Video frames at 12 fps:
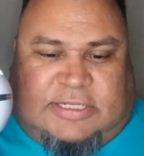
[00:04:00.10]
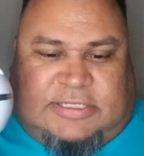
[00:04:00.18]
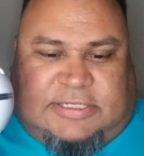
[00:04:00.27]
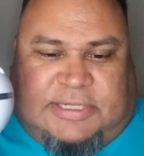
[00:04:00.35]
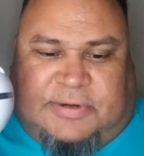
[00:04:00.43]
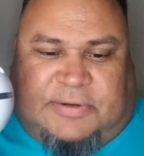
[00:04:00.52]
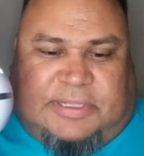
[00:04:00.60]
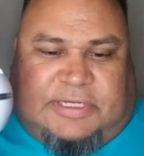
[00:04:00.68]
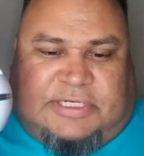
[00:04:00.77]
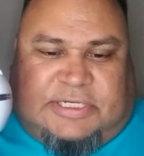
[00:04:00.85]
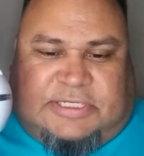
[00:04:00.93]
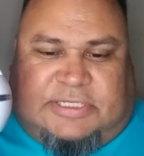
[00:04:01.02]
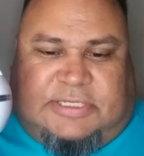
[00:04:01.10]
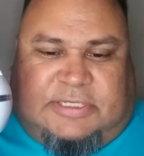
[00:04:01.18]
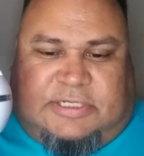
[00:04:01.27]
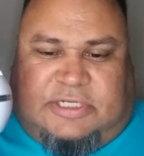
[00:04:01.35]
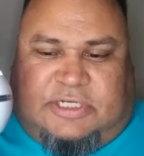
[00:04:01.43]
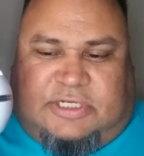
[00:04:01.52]
is literally
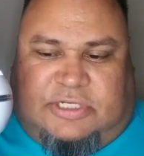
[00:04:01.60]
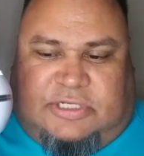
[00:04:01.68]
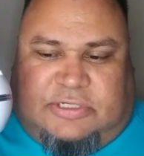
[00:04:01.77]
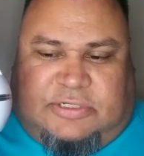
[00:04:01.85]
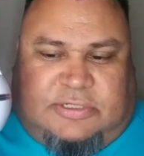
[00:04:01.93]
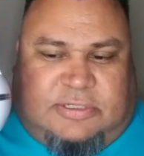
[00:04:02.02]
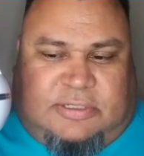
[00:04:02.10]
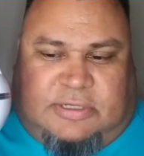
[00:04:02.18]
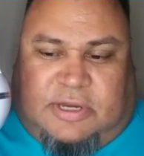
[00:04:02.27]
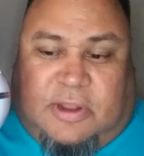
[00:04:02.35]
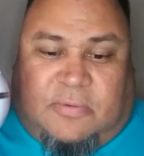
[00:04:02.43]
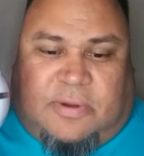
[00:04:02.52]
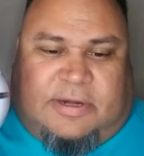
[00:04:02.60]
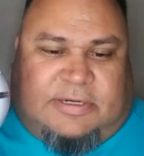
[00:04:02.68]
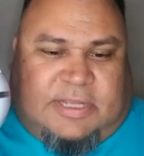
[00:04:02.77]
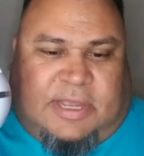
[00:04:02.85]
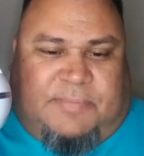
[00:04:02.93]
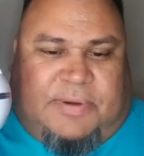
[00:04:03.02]
just nowhere
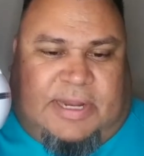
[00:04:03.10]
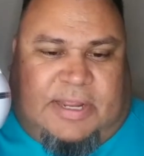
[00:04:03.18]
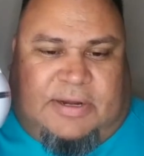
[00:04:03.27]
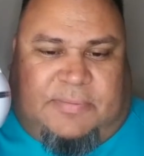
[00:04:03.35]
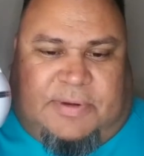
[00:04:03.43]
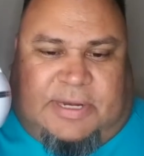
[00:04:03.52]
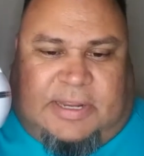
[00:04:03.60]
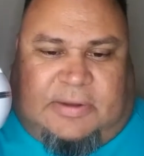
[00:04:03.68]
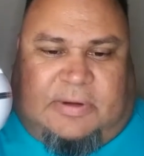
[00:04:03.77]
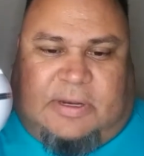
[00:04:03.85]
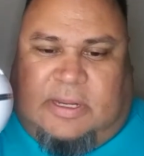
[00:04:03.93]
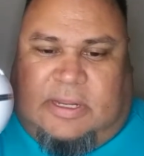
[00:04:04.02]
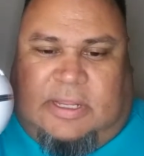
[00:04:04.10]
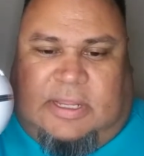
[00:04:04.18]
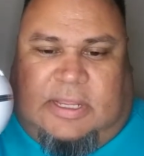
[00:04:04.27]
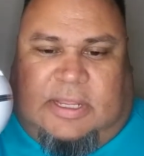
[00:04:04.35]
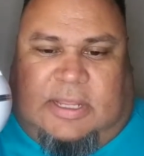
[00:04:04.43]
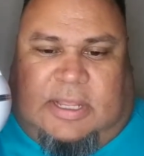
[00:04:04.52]
up and down up and down
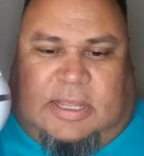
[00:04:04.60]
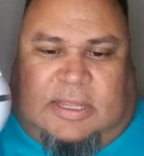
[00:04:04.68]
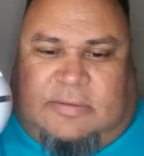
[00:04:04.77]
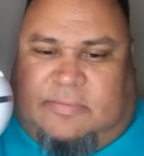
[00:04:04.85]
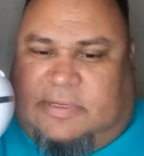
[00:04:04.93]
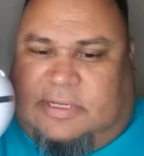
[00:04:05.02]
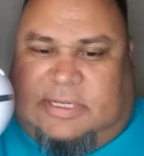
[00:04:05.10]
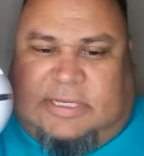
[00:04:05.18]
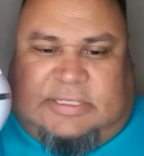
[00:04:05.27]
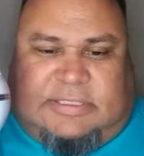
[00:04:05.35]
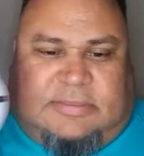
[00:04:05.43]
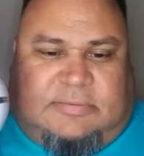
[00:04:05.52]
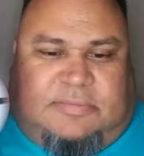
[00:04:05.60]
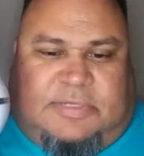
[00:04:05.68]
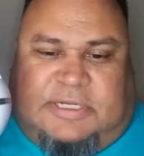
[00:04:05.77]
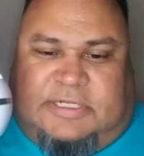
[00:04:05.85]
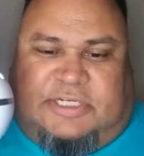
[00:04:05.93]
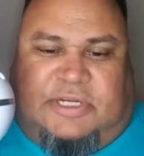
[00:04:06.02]
um, it
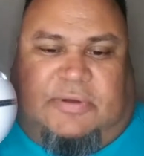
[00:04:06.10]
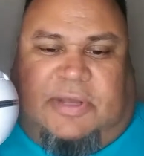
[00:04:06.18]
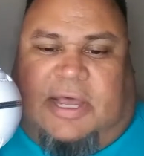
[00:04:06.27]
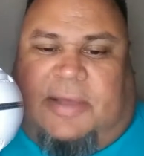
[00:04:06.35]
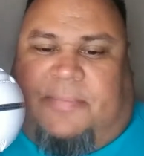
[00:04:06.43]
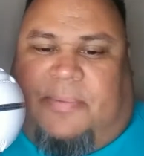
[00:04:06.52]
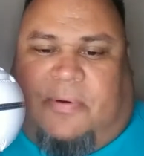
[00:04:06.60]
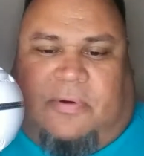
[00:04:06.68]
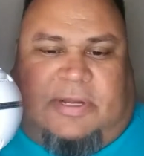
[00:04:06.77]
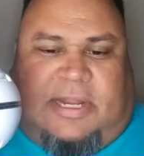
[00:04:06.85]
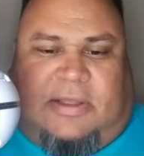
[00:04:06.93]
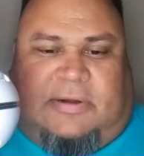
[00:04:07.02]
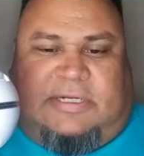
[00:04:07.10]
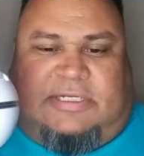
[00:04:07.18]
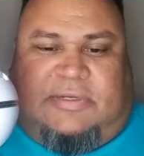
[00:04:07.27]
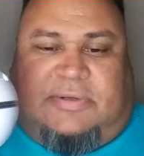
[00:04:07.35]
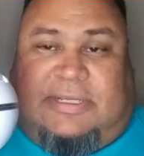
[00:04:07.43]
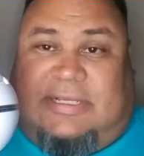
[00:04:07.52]
didn't show up or down. It's
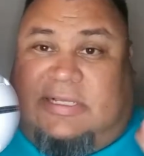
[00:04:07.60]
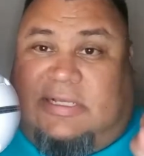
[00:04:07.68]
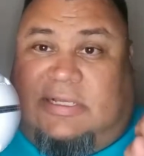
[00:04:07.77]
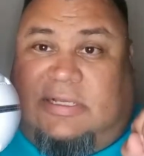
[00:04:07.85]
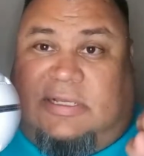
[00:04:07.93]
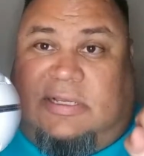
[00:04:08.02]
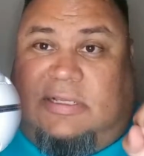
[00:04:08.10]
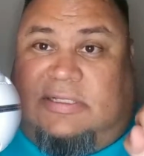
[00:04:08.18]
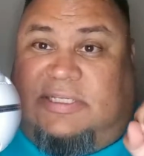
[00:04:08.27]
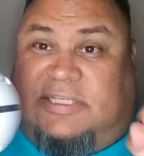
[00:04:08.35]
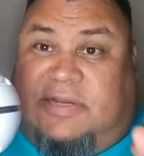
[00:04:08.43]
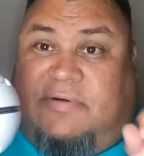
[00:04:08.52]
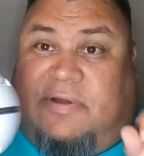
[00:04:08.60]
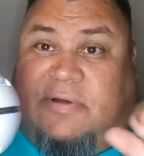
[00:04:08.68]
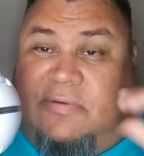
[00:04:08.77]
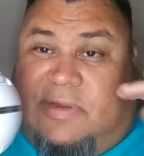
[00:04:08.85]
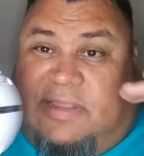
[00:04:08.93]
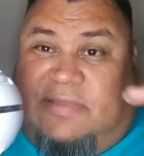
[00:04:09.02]
showing
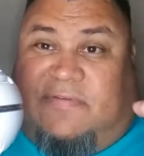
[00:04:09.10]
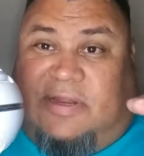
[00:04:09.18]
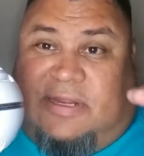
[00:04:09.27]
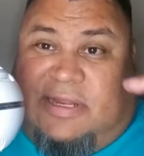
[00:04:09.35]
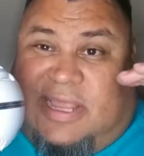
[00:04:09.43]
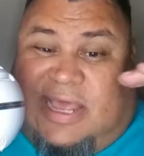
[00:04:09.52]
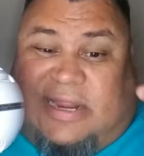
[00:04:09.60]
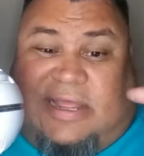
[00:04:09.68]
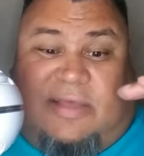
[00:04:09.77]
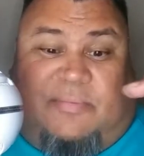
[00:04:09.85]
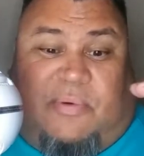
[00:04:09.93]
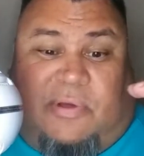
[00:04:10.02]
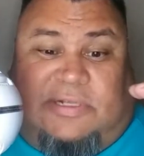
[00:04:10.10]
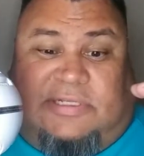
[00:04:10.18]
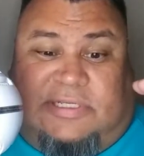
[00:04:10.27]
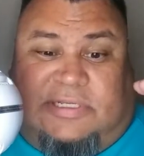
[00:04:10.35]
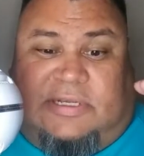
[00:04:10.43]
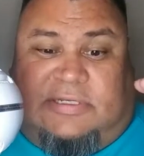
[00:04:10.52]
zero even at a
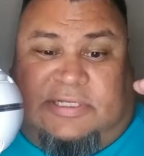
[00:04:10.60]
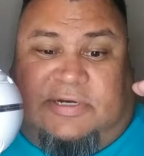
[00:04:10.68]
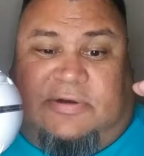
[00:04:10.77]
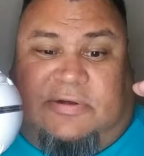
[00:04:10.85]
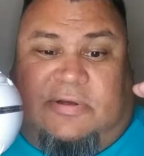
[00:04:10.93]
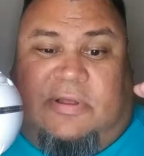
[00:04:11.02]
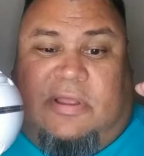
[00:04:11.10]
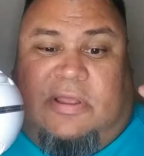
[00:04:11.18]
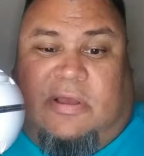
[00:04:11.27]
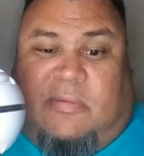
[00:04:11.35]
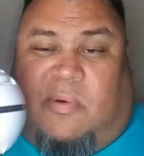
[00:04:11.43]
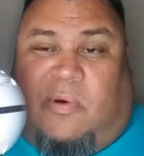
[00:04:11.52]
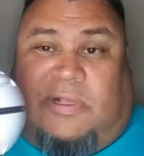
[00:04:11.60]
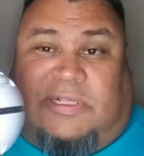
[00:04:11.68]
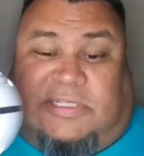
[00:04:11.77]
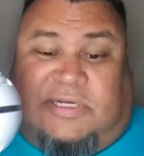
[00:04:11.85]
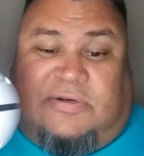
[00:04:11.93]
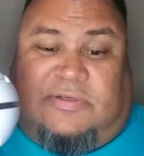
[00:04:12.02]
point uh, zero point
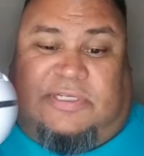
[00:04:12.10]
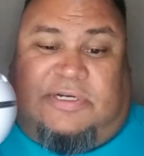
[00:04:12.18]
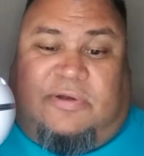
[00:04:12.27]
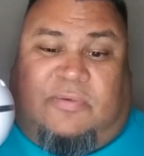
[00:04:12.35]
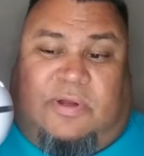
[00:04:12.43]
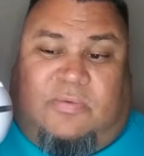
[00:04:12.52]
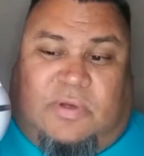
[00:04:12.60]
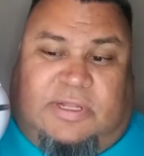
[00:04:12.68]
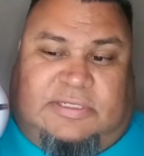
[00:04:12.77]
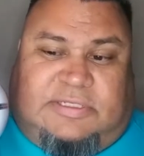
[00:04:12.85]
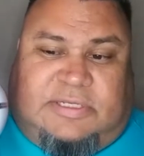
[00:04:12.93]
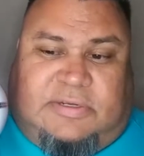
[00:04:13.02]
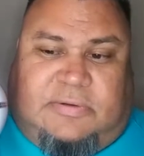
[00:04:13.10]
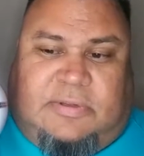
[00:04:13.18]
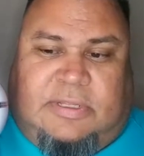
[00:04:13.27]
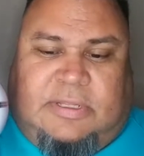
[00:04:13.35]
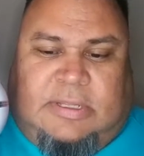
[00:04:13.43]
zero zero one one. So